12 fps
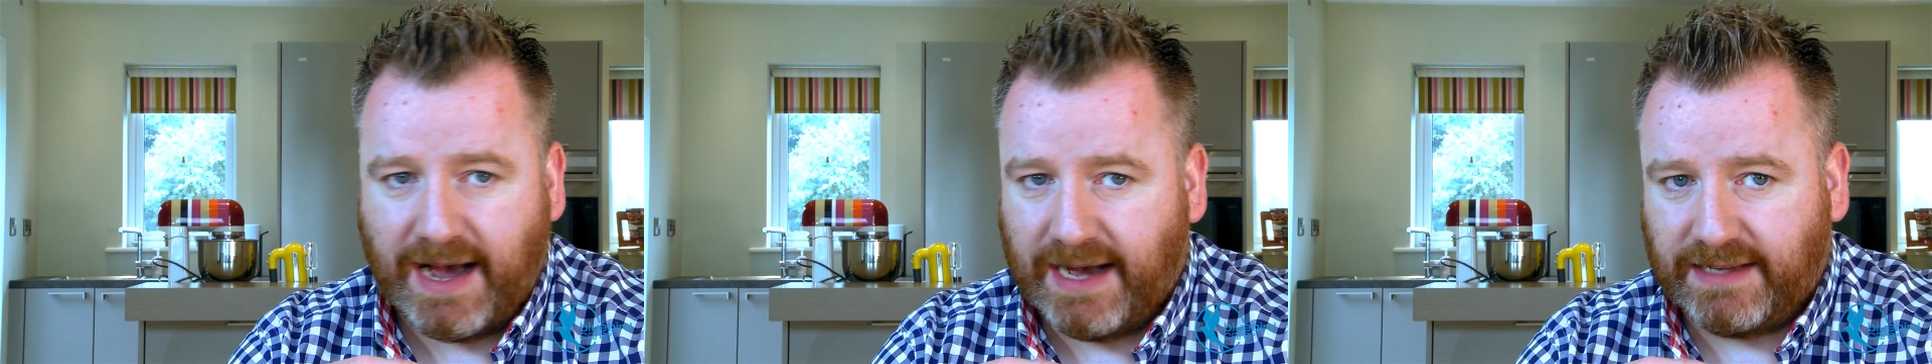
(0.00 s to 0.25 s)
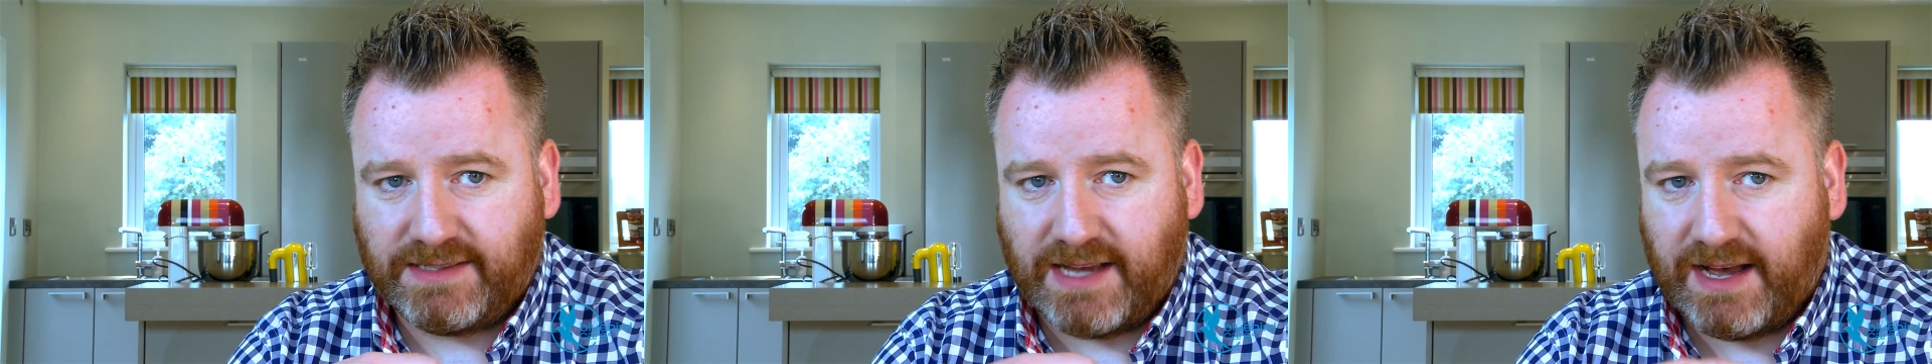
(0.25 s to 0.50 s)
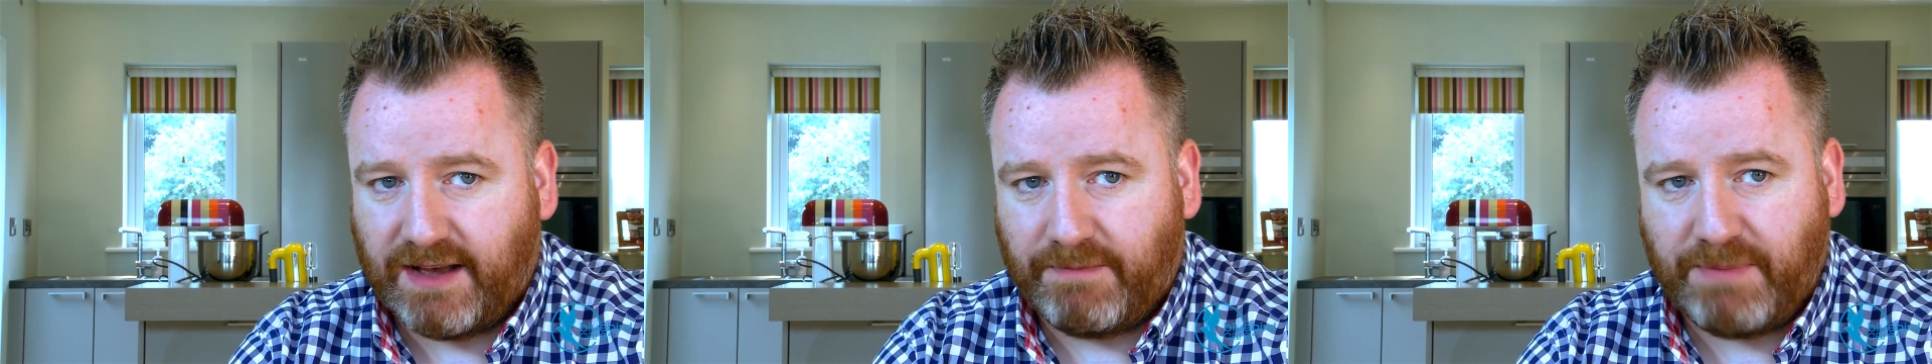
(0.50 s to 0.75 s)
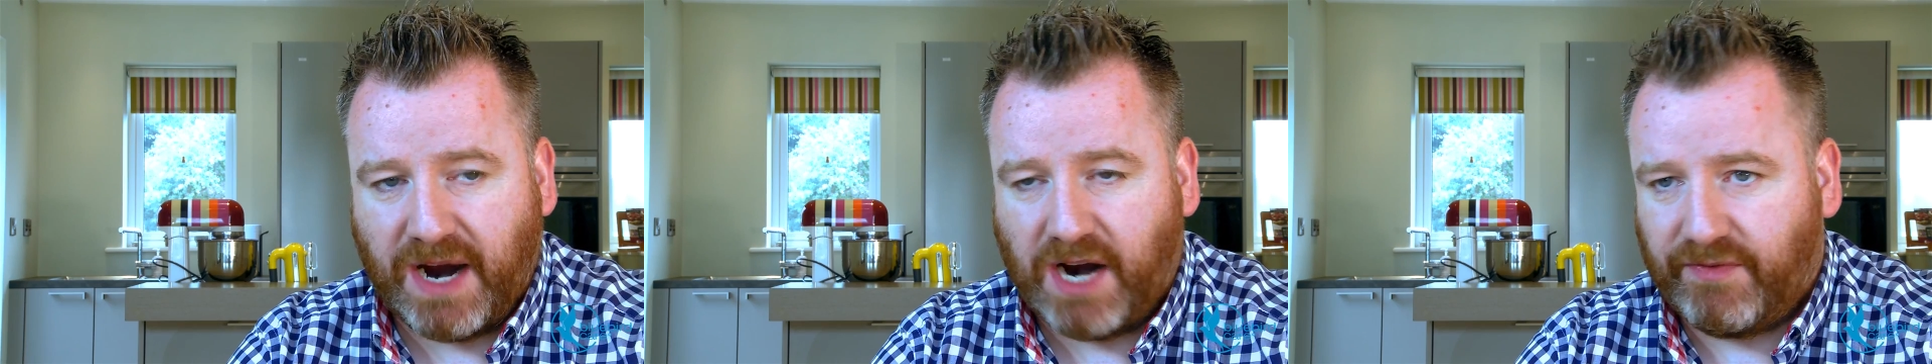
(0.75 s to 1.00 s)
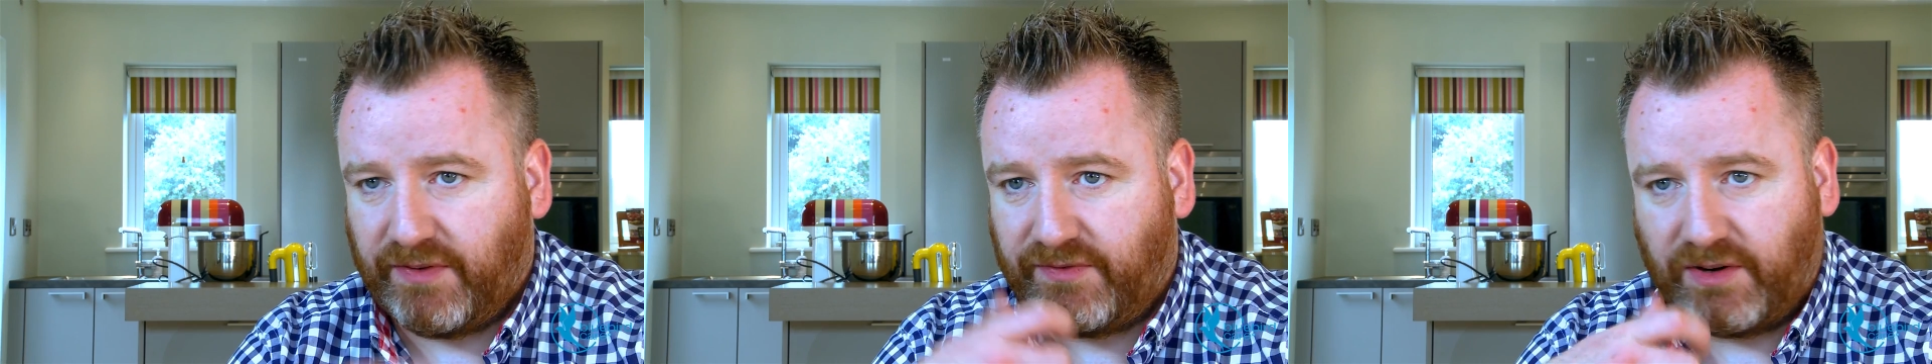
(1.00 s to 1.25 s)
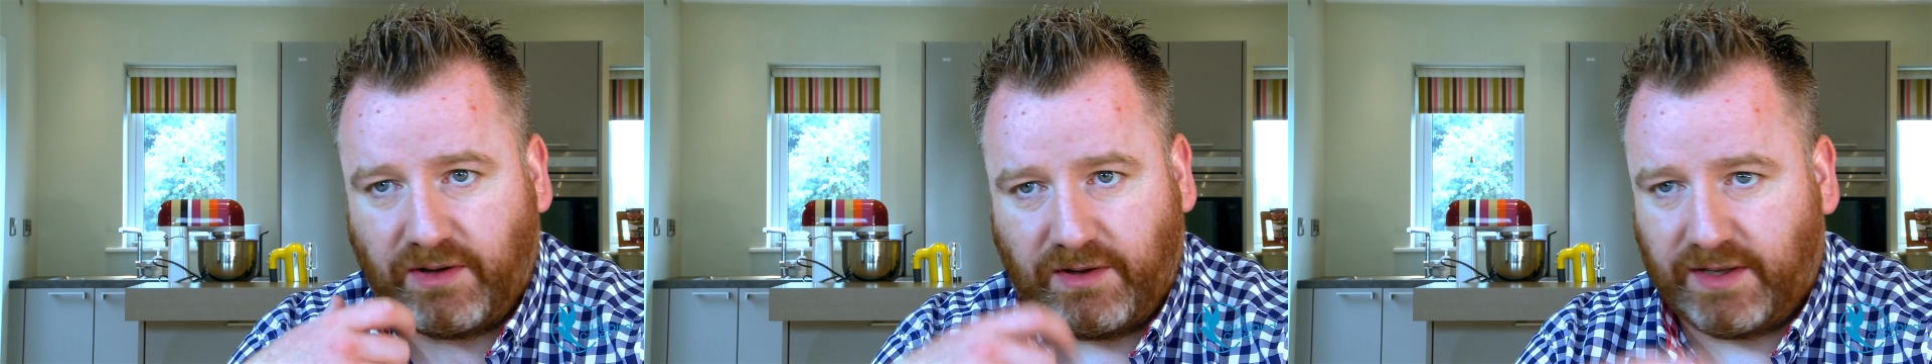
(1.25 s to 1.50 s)
and uh, perfect
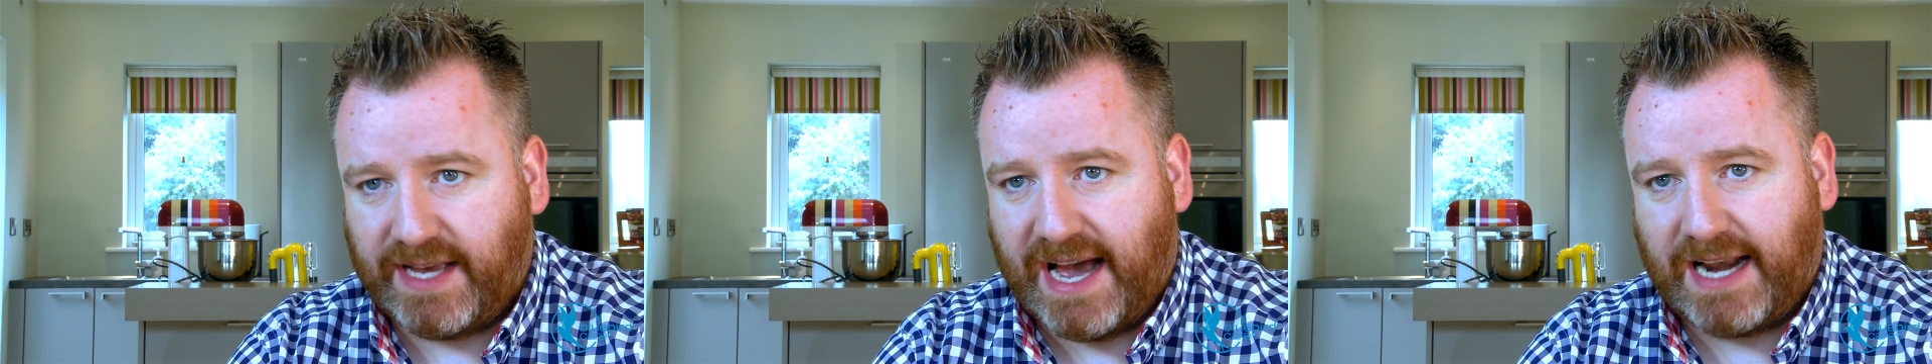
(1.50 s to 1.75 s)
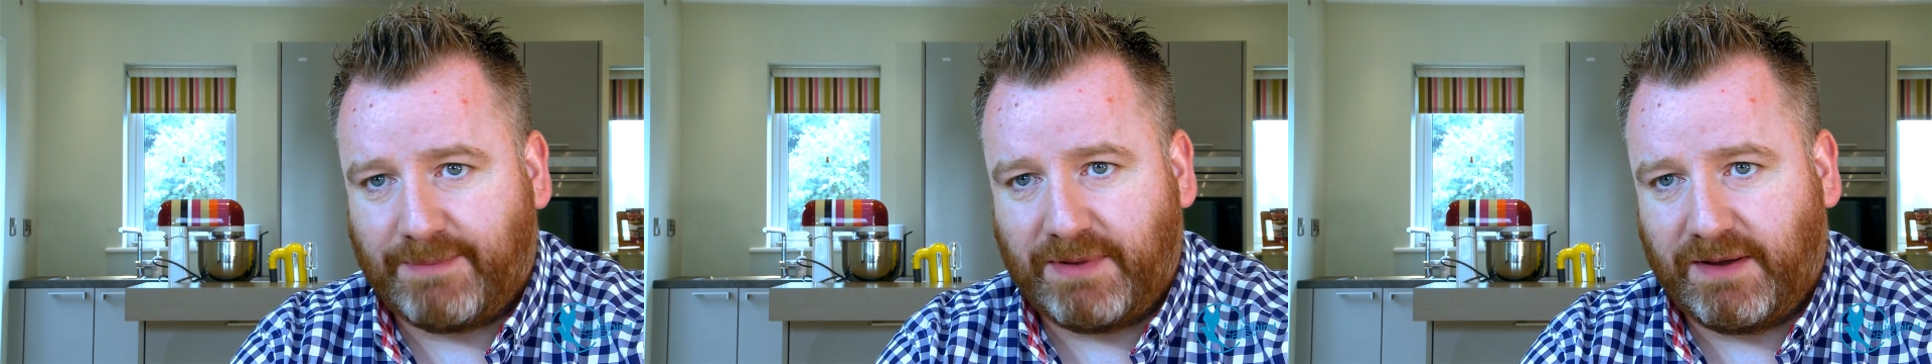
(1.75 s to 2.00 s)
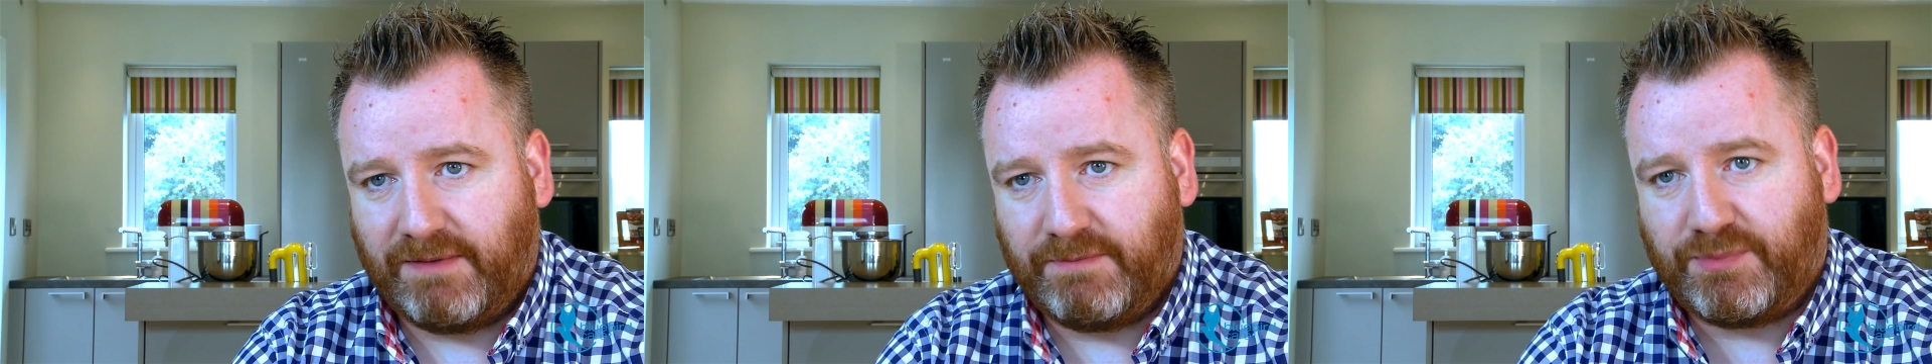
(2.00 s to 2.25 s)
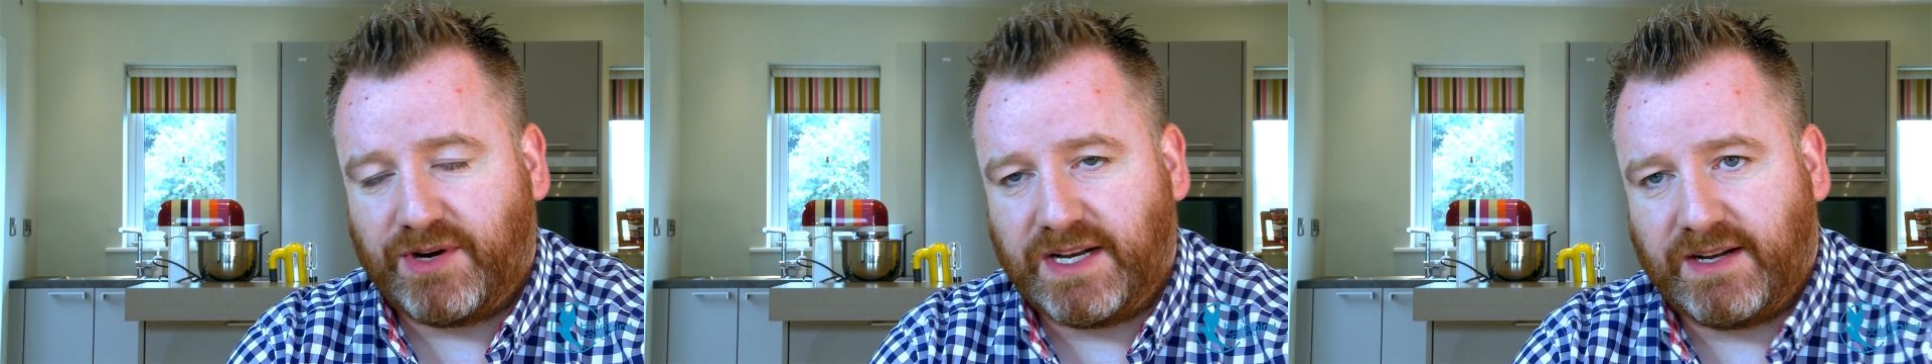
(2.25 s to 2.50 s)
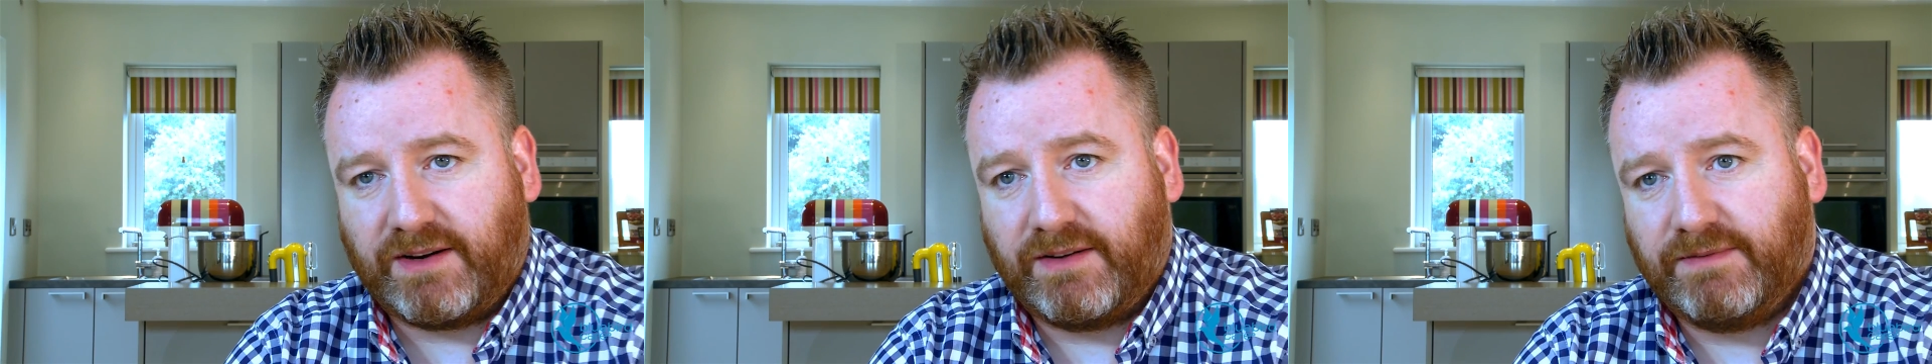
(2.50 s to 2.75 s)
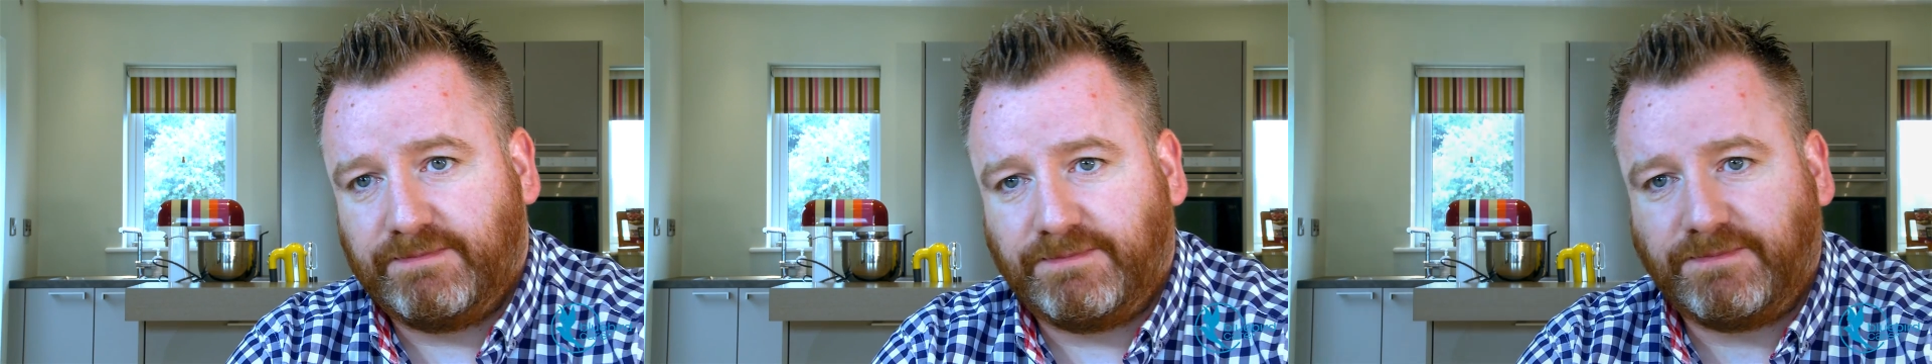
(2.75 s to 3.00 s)
for a little canapé pre-dinner.